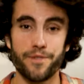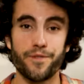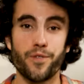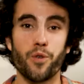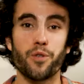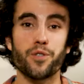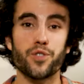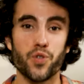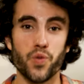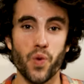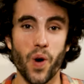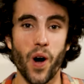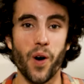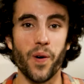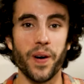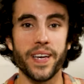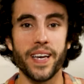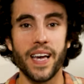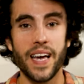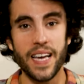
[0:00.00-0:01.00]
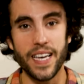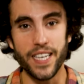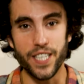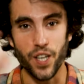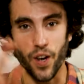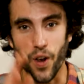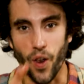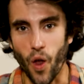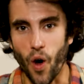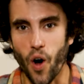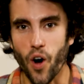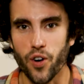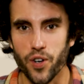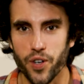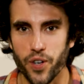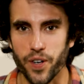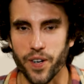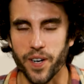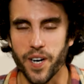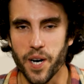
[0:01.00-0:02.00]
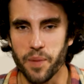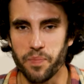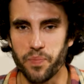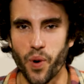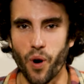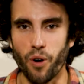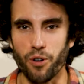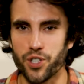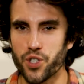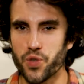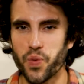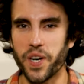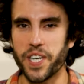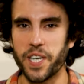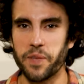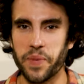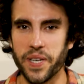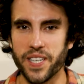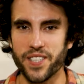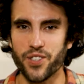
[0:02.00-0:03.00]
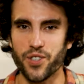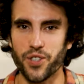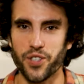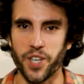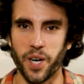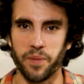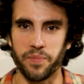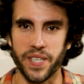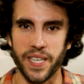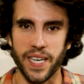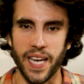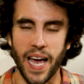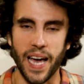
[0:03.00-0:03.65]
Fourth drawing is a longer pose, 20 minutes or something.